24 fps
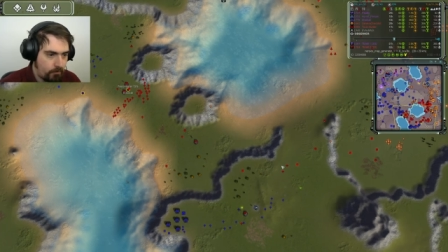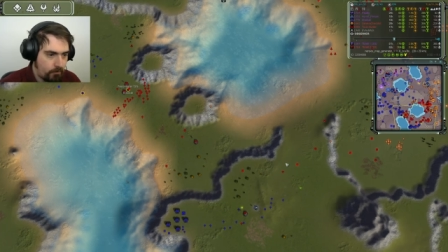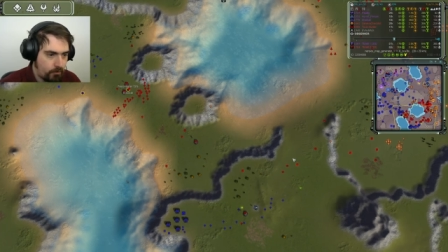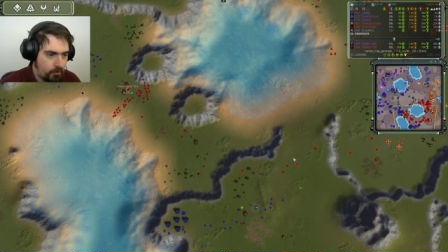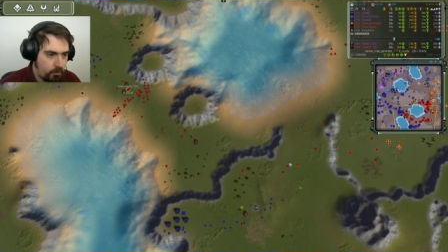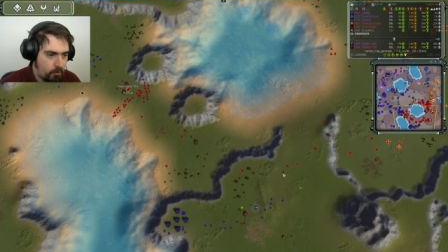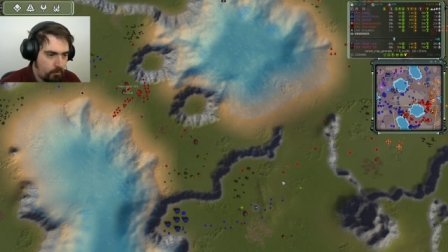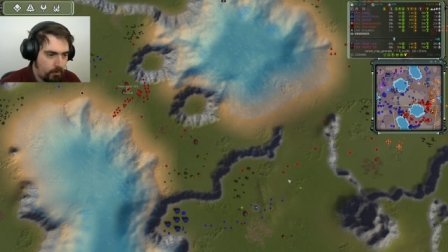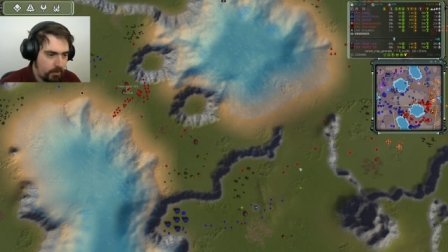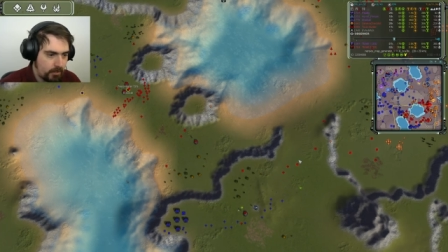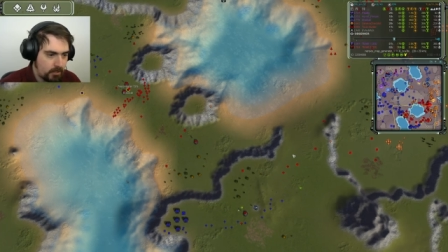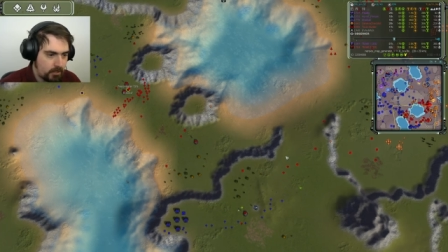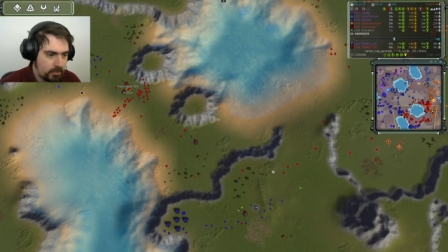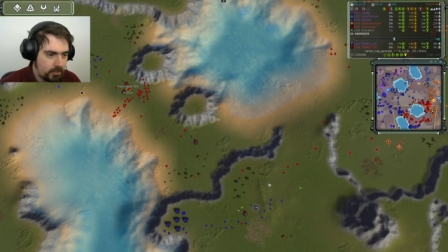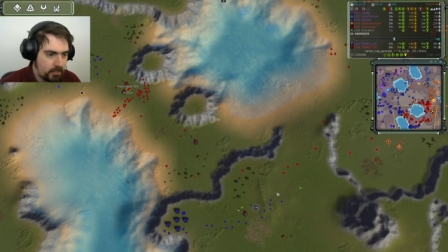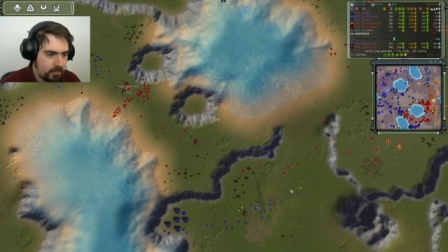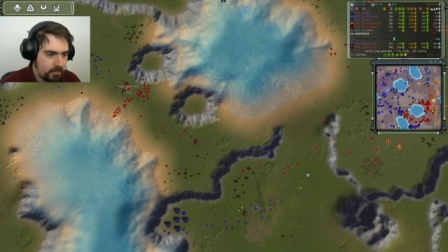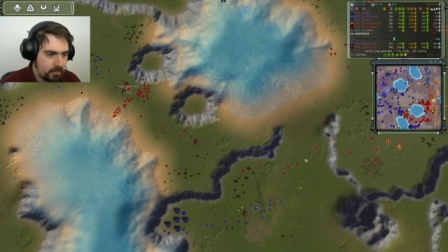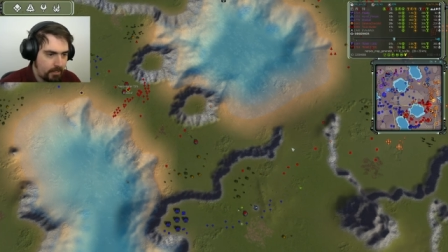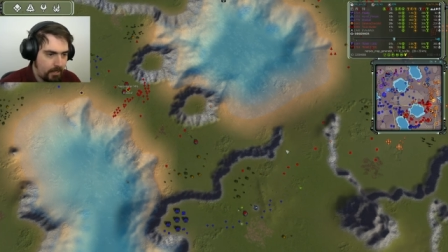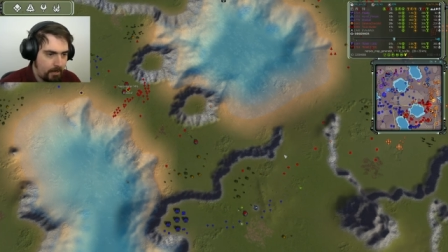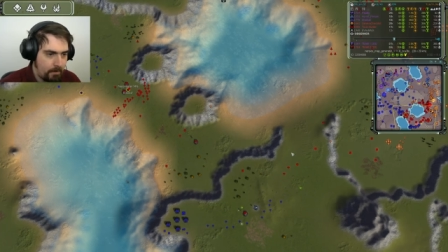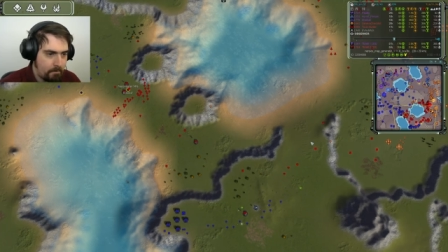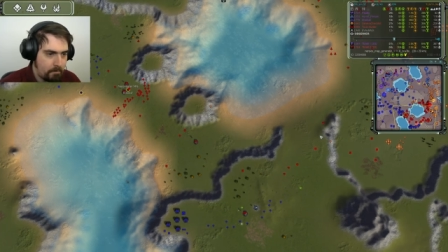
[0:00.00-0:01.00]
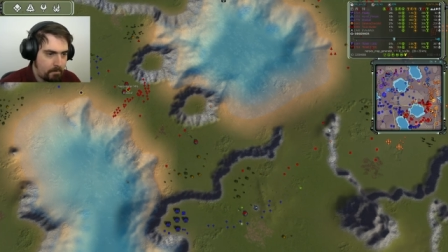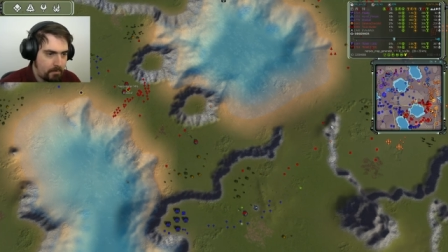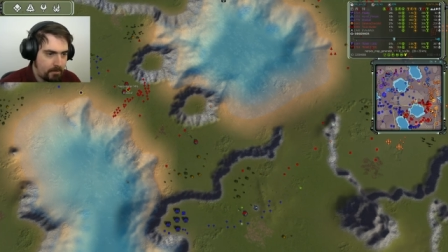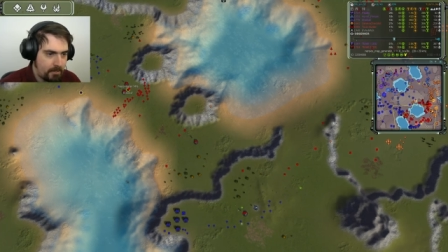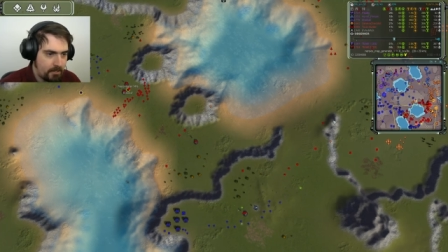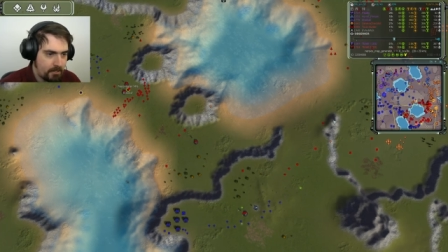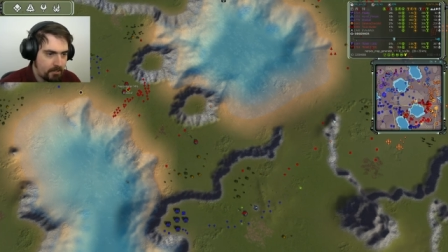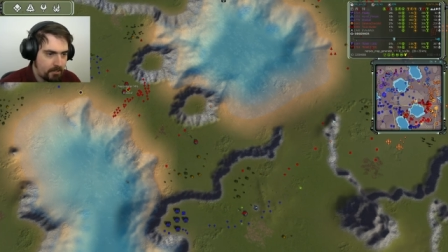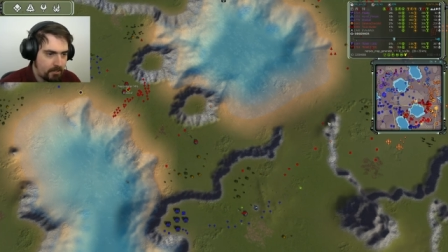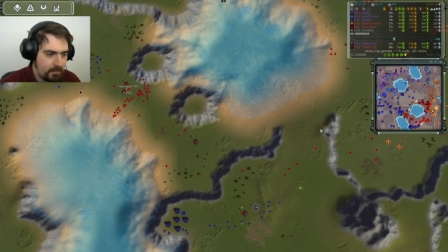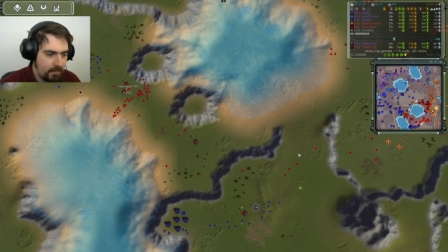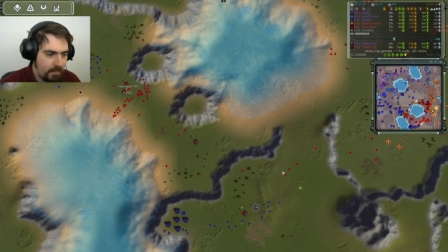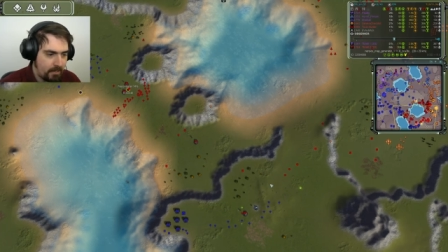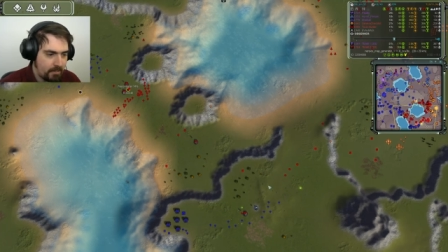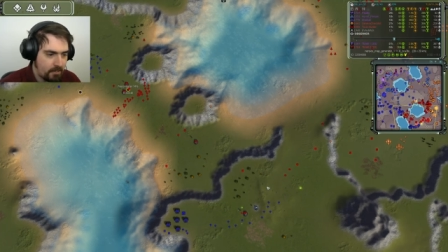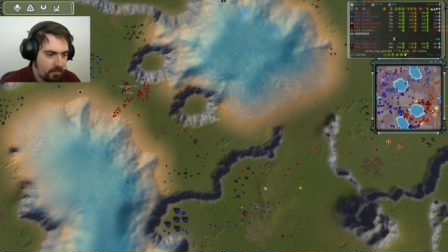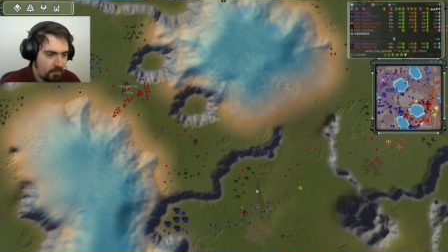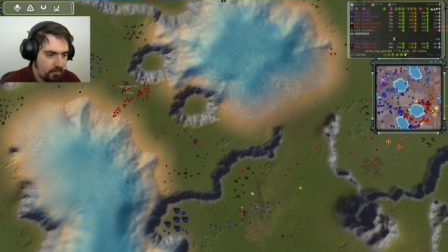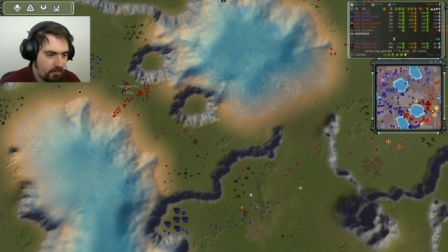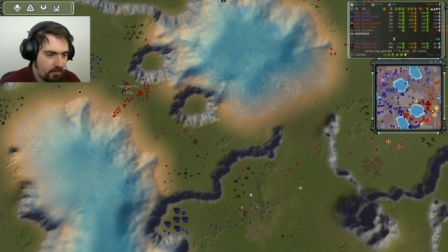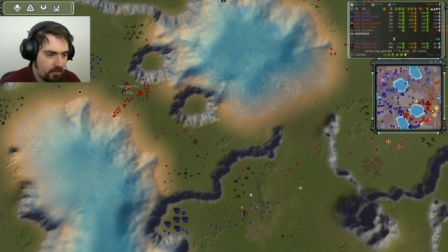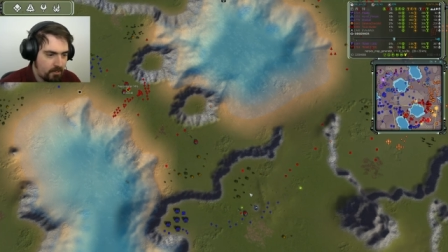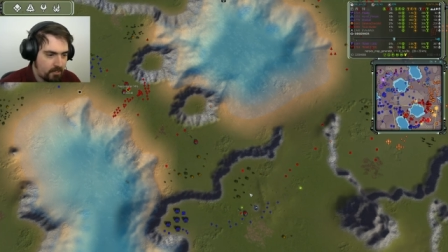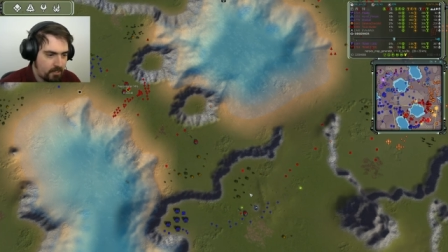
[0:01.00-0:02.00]
two Ilshis in position and a
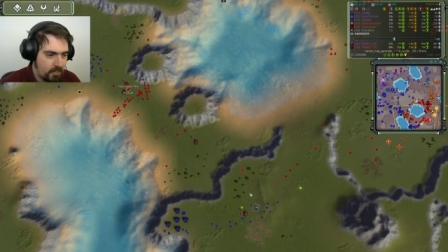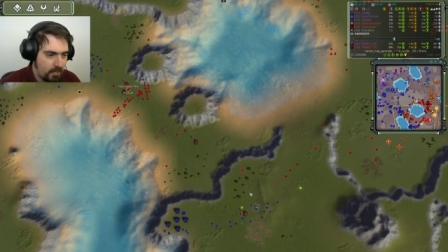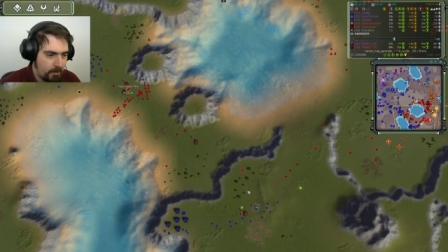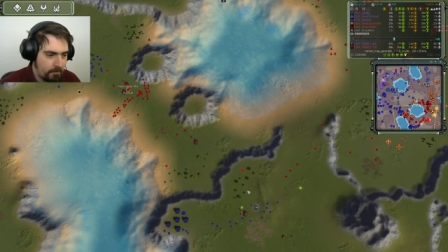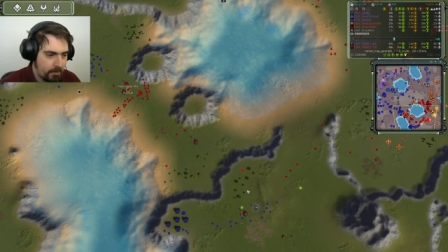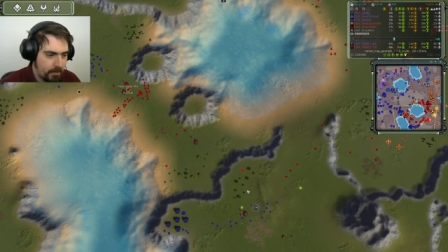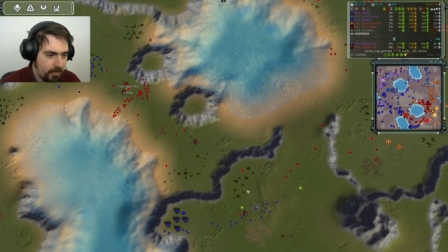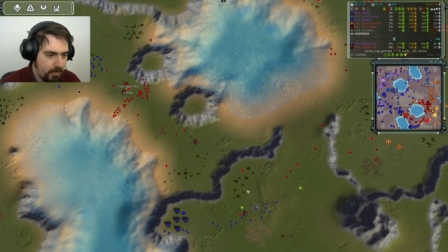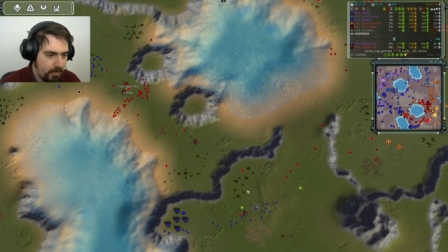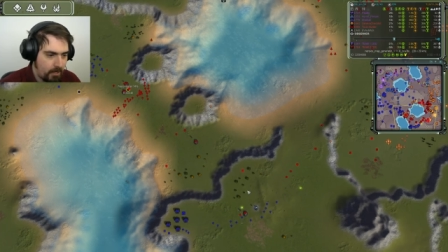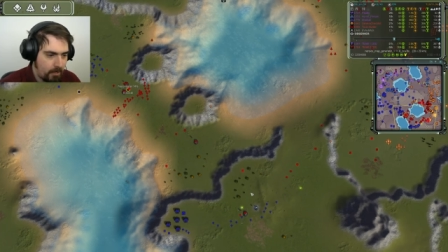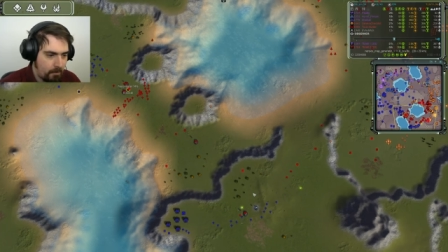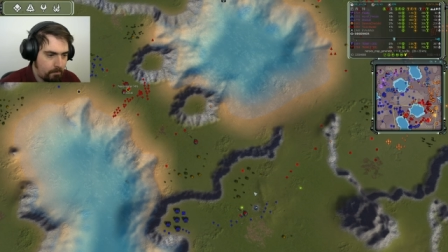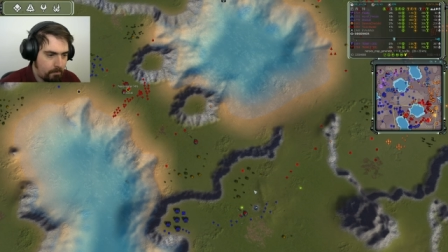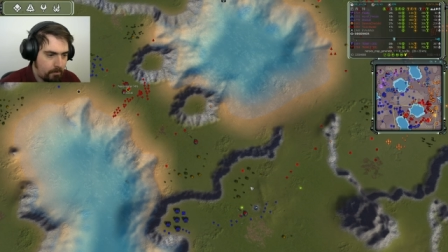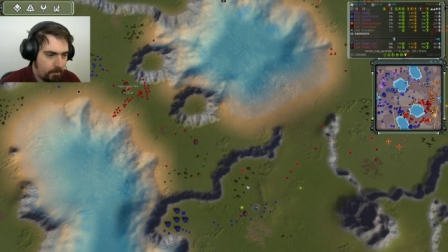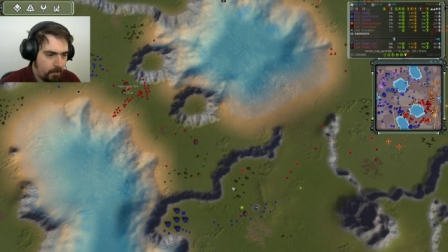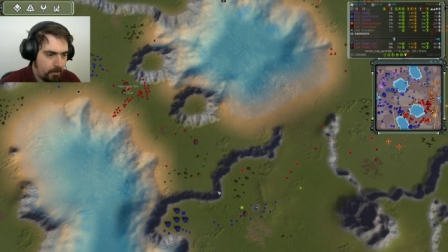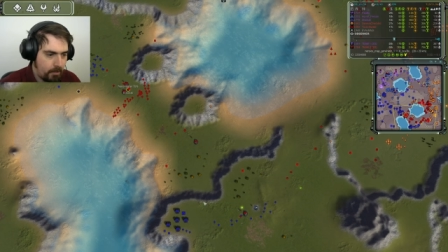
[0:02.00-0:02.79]
third coming up.